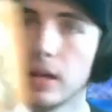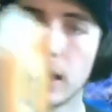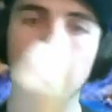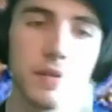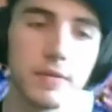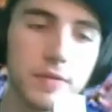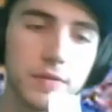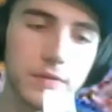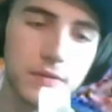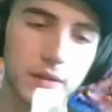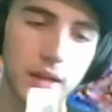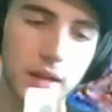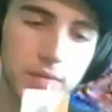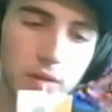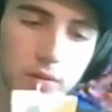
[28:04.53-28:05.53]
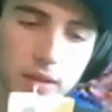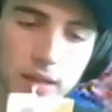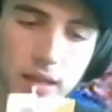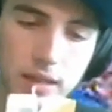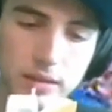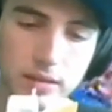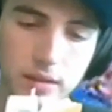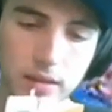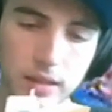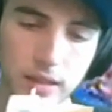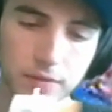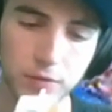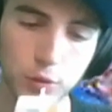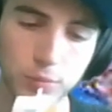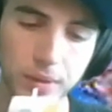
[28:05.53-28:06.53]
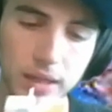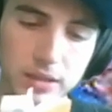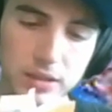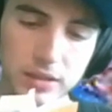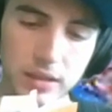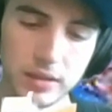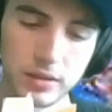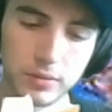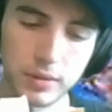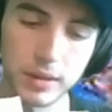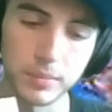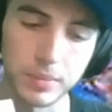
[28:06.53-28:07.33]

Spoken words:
I've only got to like a few pages into it,